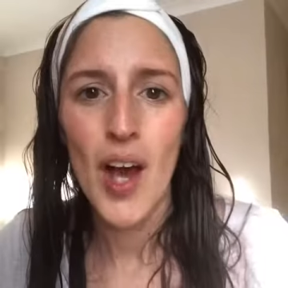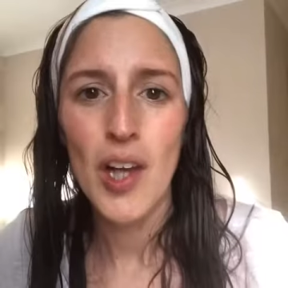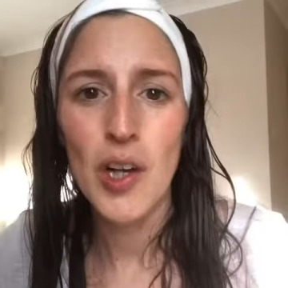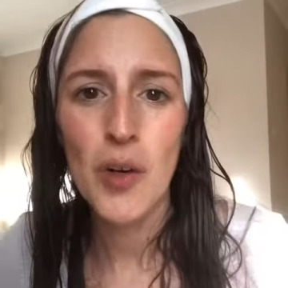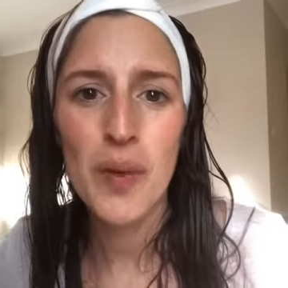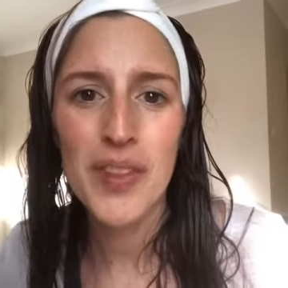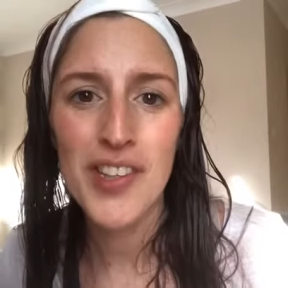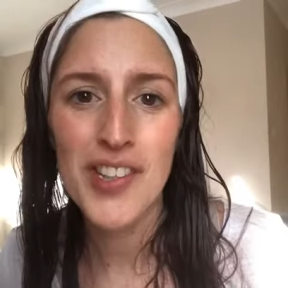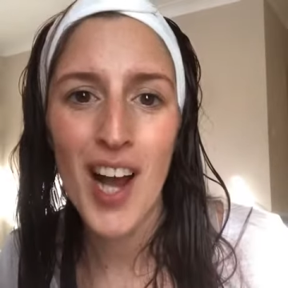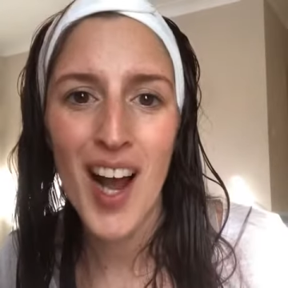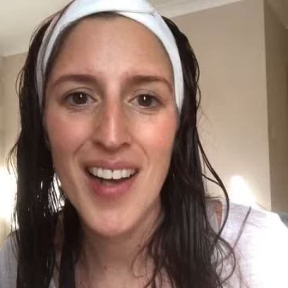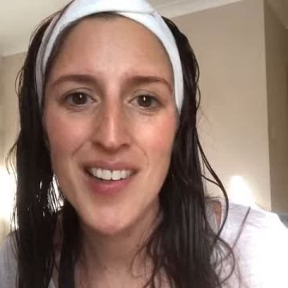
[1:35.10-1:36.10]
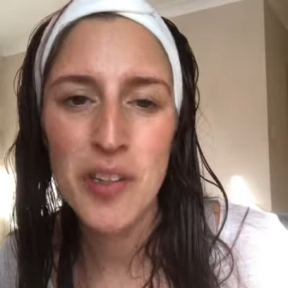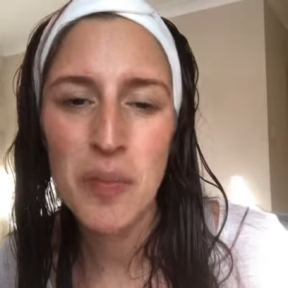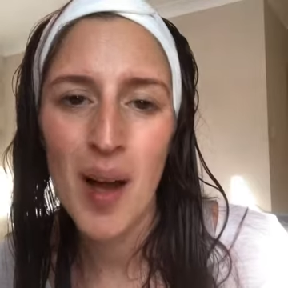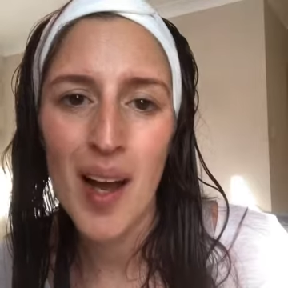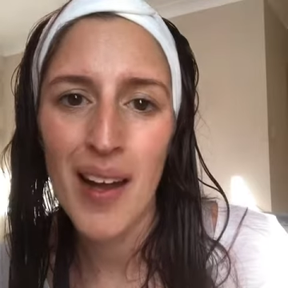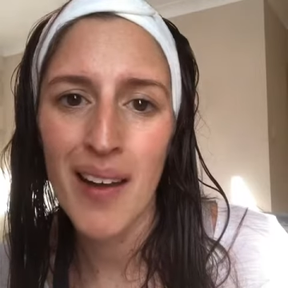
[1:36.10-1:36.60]
Along with the shine, you
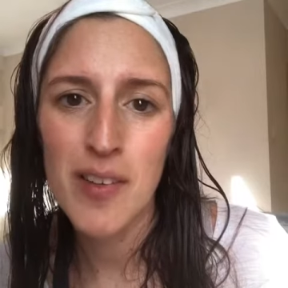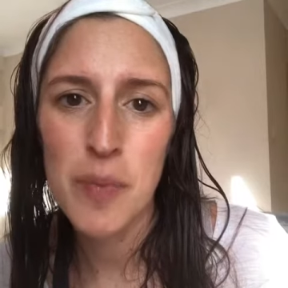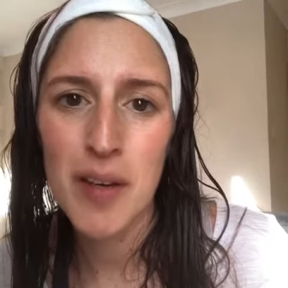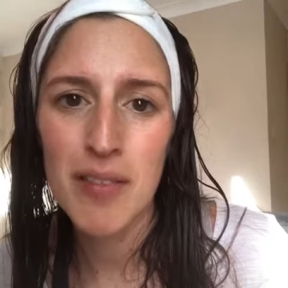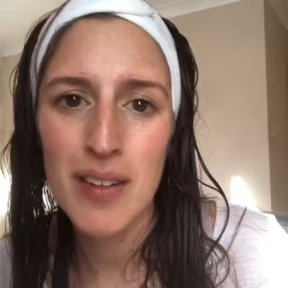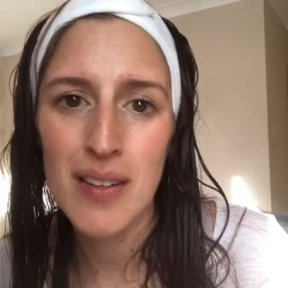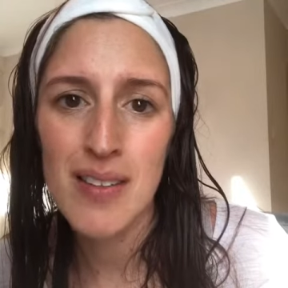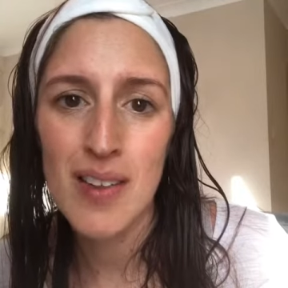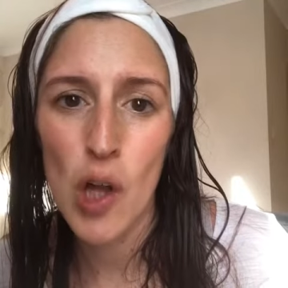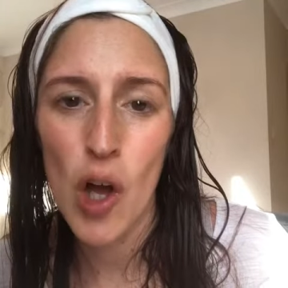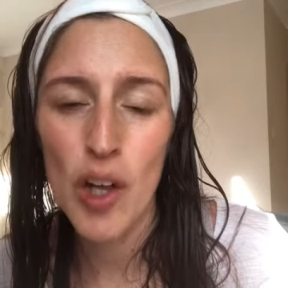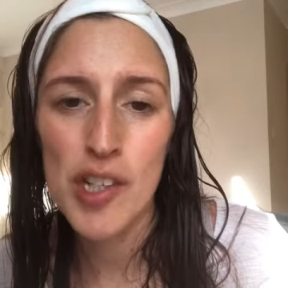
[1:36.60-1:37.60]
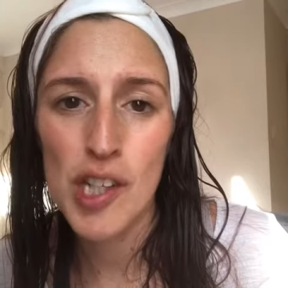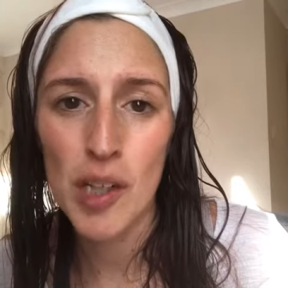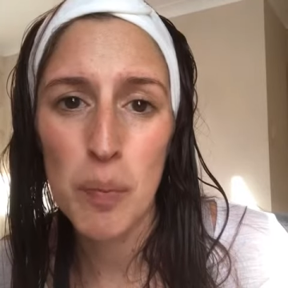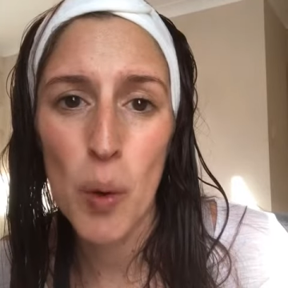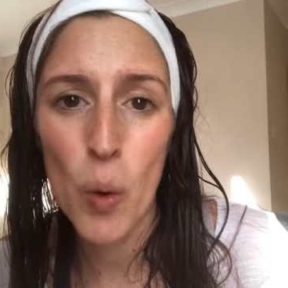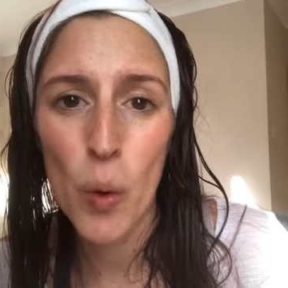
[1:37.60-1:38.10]
might experience larger
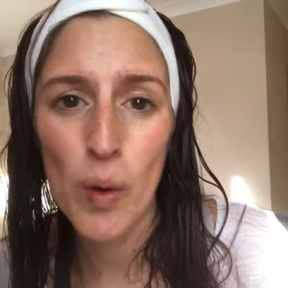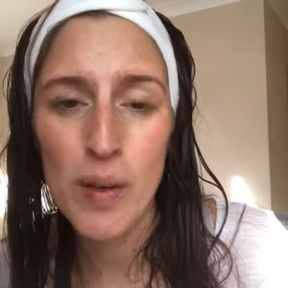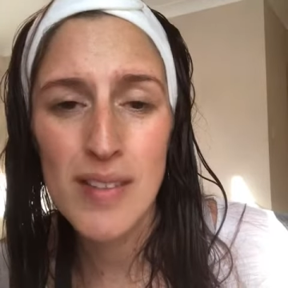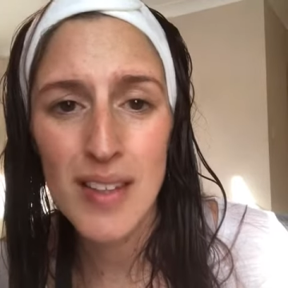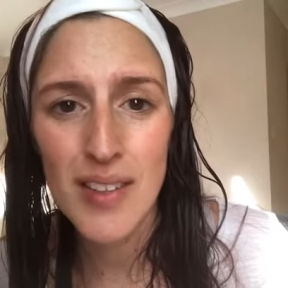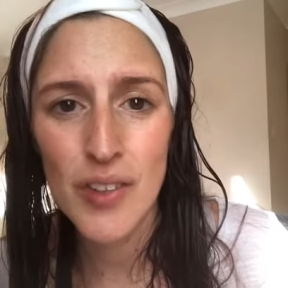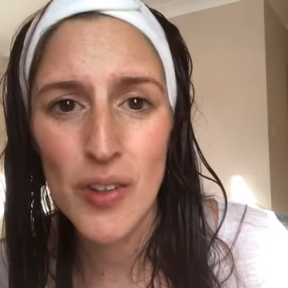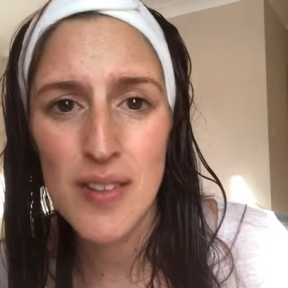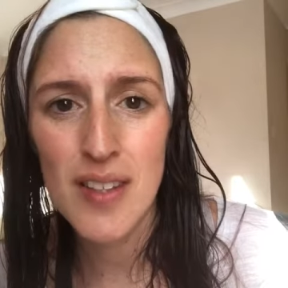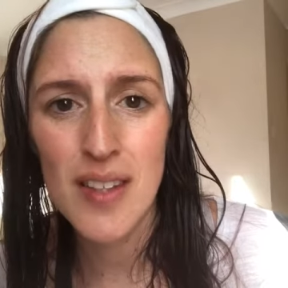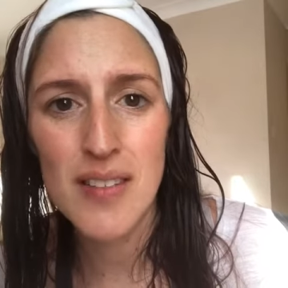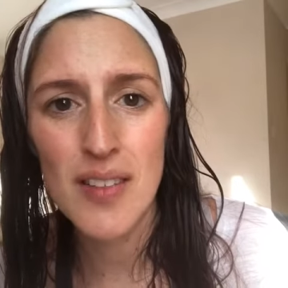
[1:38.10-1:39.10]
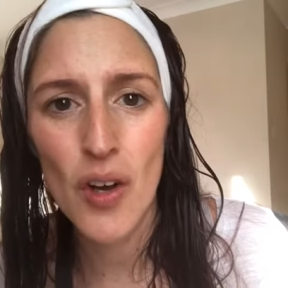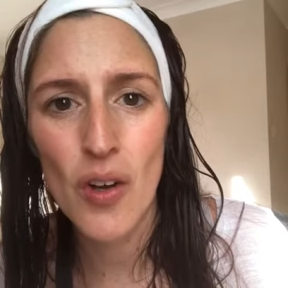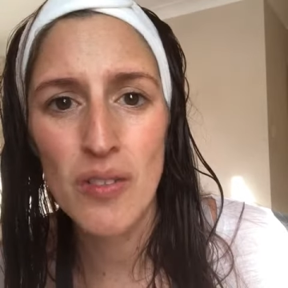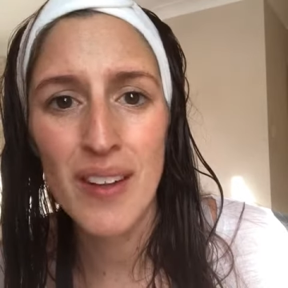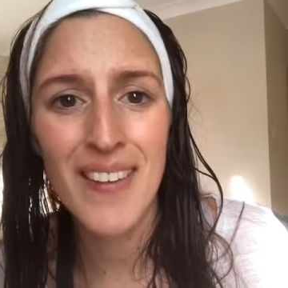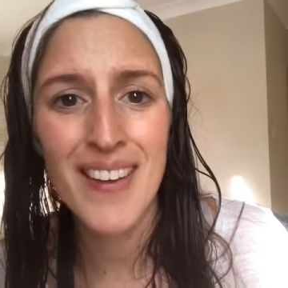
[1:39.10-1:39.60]
pores in your
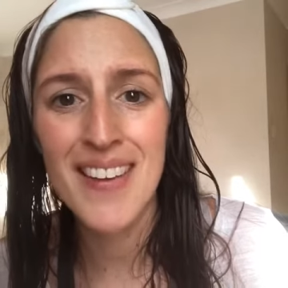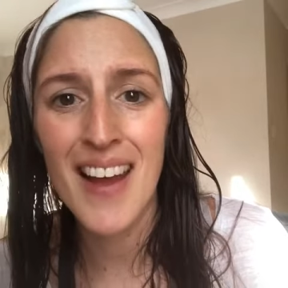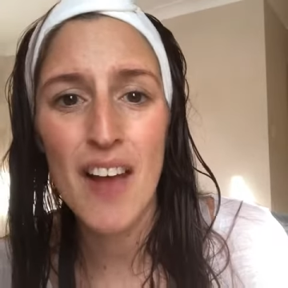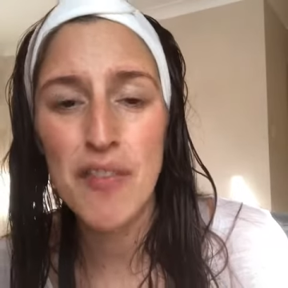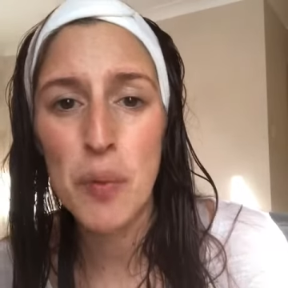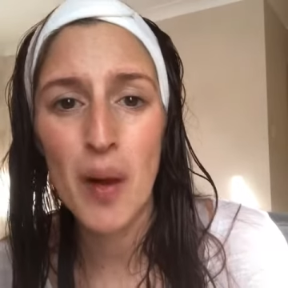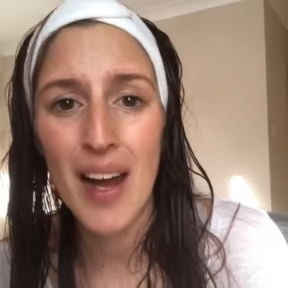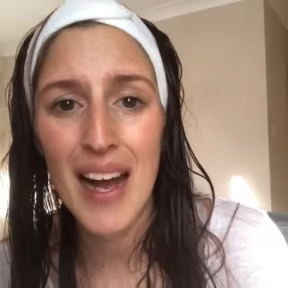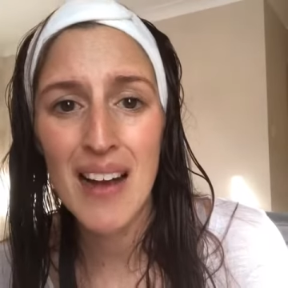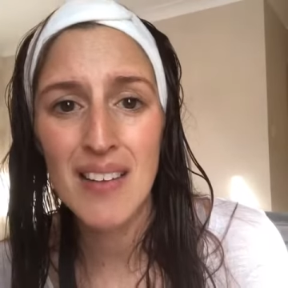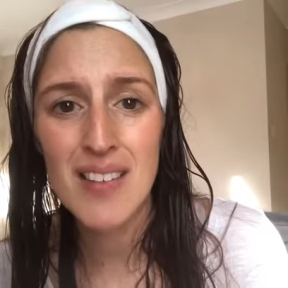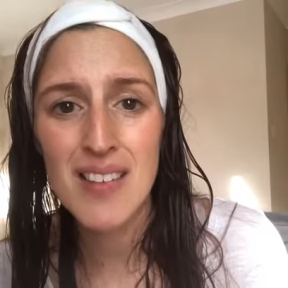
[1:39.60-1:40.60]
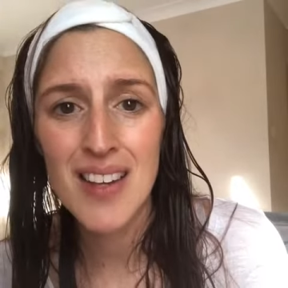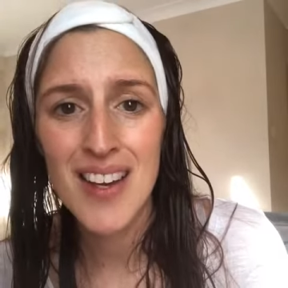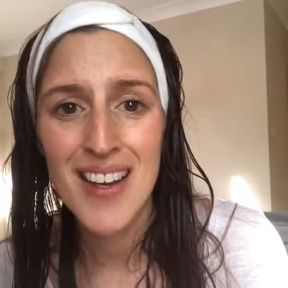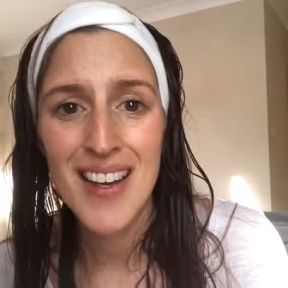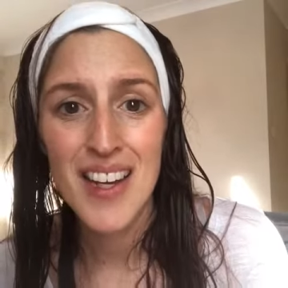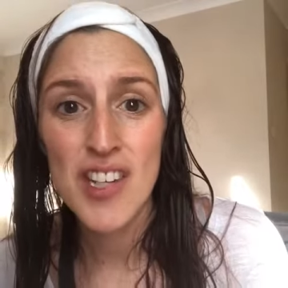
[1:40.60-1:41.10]
T-zone and then everywhere else
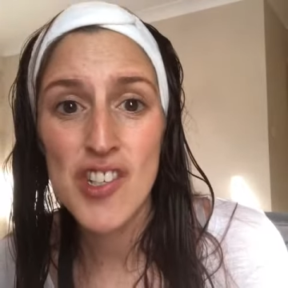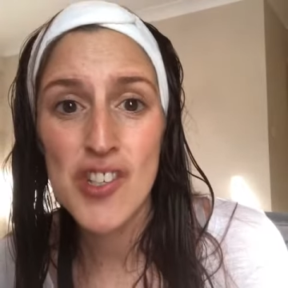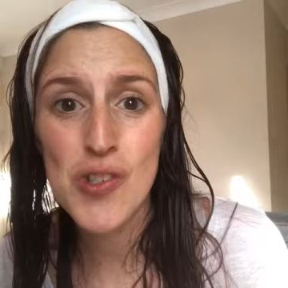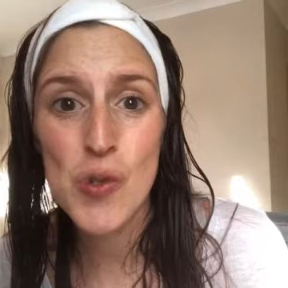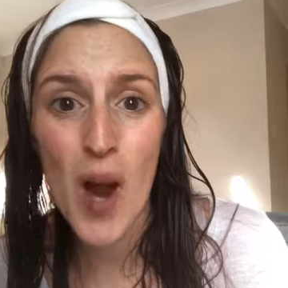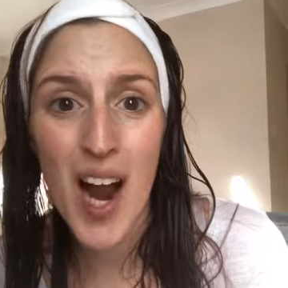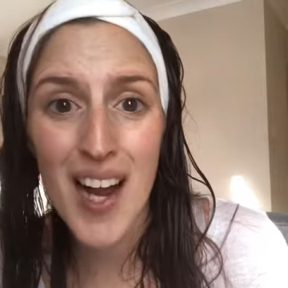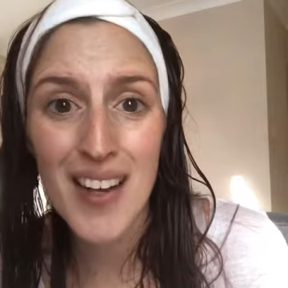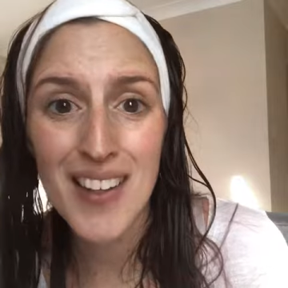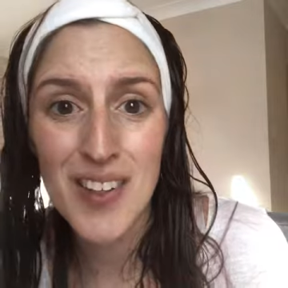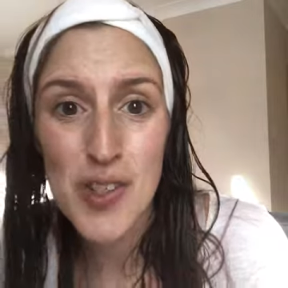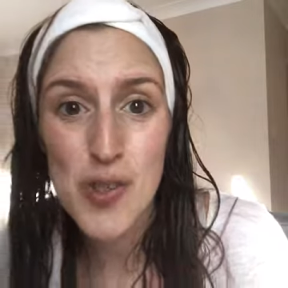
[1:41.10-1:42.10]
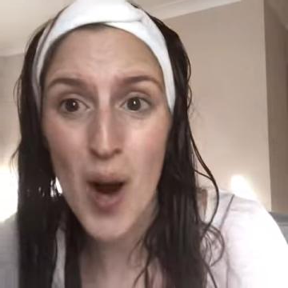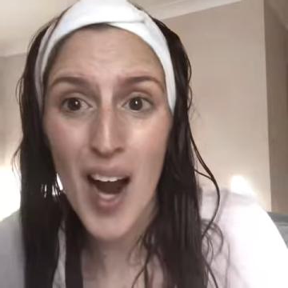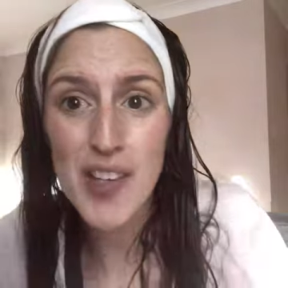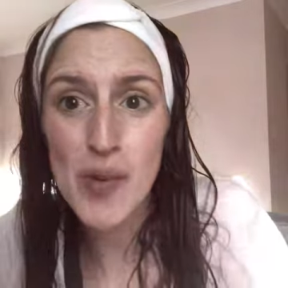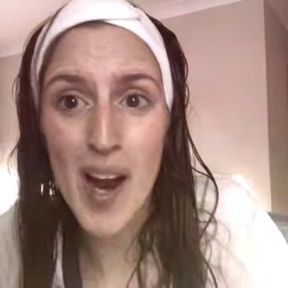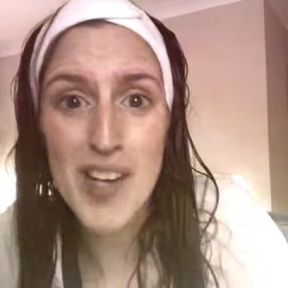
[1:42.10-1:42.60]
is just dry,
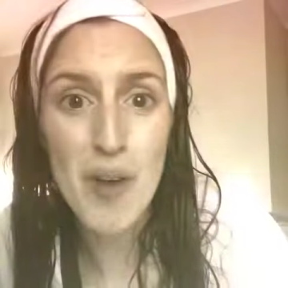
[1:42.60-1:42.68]
dry, dry,